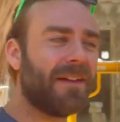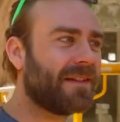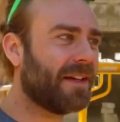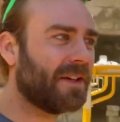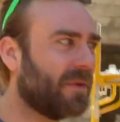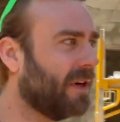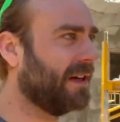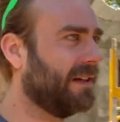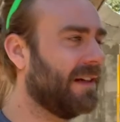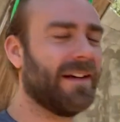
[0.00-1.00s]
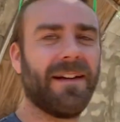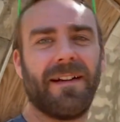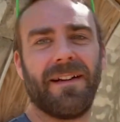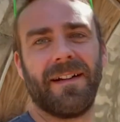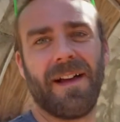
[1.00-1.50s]
I tell you what,
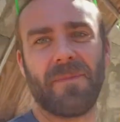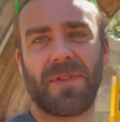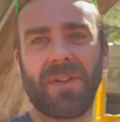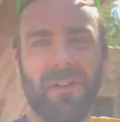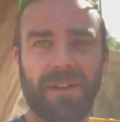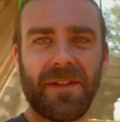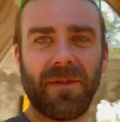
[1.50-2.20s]
I'm starting to